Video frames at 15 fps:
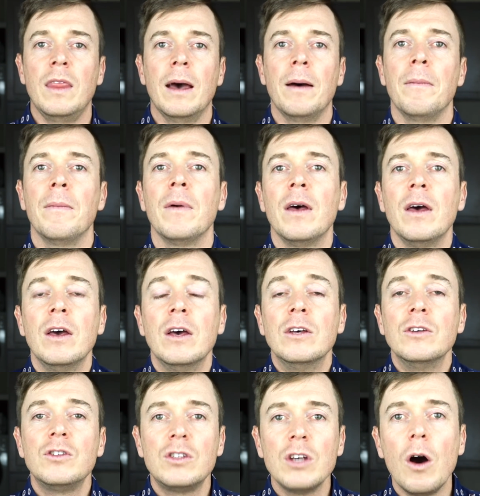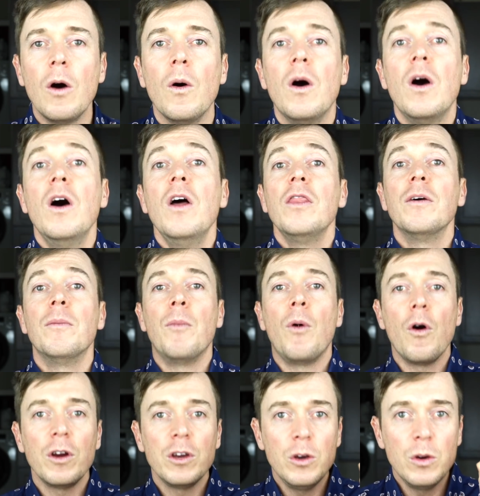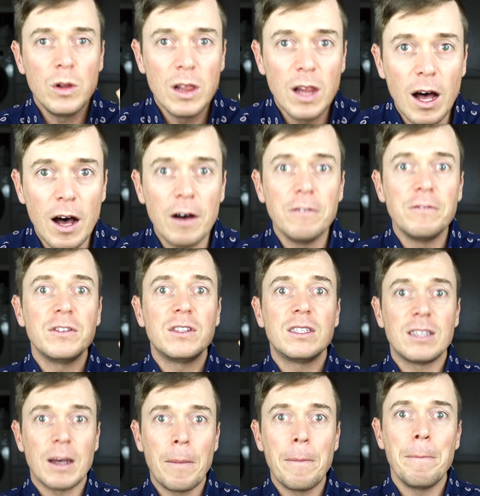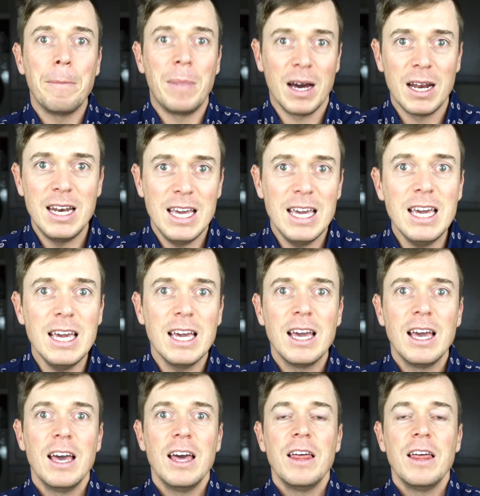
them. So, the more you love somebody,